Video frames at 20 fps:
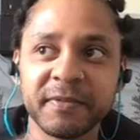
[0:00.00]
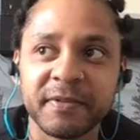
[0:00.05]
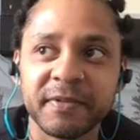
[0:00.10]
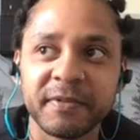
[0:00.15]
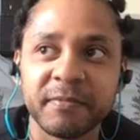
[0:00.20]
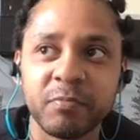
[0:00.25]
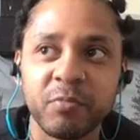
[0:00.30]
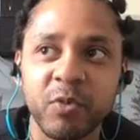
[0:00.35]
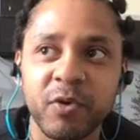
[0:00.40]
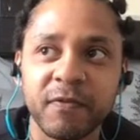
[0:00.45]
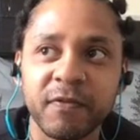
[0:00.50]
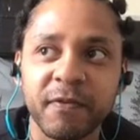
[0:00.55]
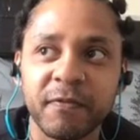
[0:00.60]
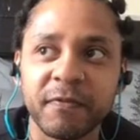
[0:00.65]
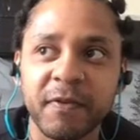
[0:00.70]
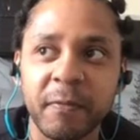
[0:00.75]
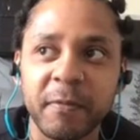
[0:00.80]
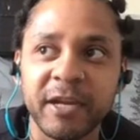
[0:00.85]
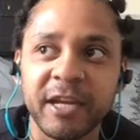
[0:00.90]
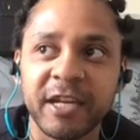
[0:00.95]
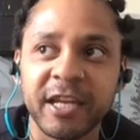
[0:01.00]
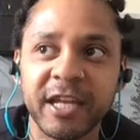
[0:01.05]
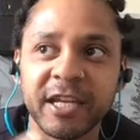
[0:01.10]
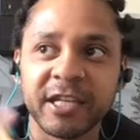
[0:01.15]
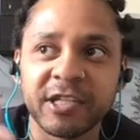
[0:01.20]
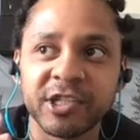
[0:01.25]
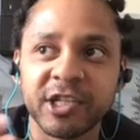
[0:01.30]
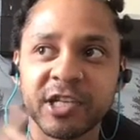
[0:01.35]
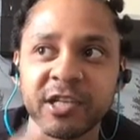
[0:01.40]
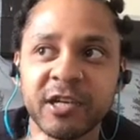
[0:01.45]
more of the feminine
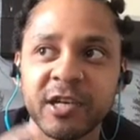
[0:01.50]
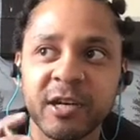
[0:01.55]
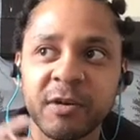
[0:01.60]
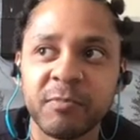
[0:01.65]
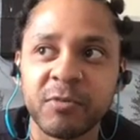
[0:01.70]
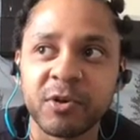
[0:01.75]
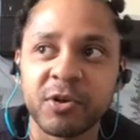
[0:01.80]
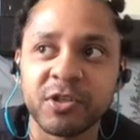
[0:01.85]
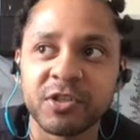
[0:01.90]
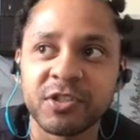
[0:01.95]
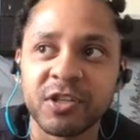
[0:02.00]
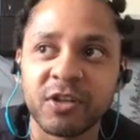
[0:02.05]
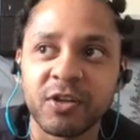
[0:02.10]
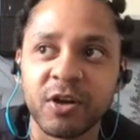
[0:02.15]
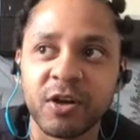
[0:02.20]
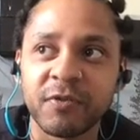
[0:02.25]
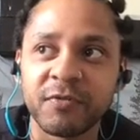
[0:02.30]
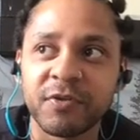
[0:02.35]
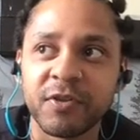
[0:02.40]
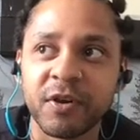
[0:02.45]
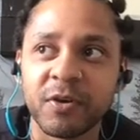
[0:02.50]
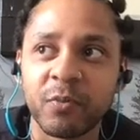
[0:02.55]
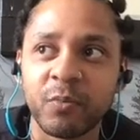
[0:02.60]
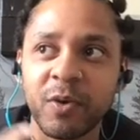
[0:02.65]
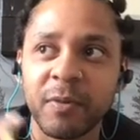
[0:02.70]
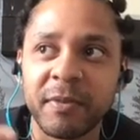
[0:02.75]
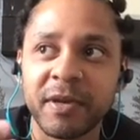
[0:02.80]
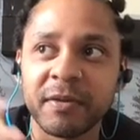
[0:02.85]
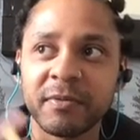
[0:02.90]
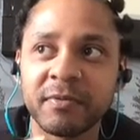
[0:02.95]
energy, because a lot of the
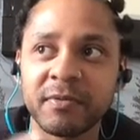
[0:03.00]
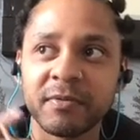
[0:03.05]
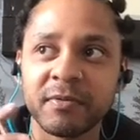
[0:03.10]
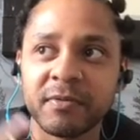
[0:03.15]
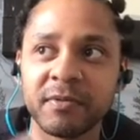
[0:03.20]
women